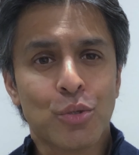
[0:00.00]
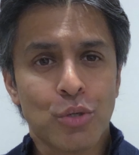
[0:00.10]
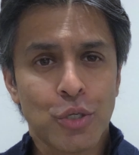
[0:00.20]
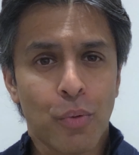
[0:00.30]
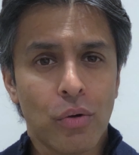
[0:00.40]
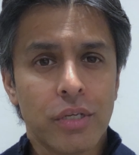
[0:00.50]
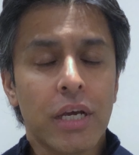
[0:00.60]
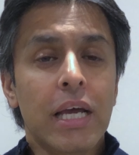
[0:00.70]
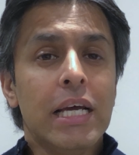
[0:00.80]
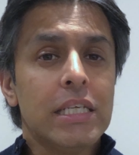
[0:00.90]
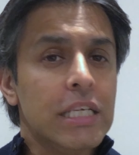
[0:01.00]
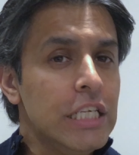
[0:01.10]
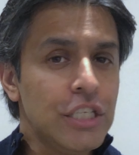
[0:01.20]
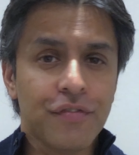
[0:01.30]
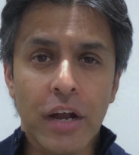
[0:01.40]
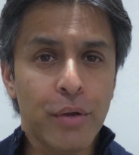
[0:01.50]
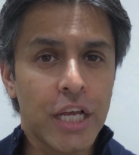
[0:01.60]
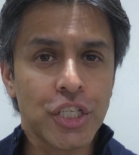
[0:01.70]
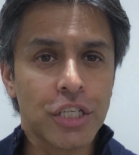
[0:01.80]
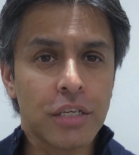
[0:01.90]
respond to each
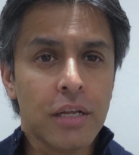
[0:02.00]
variation,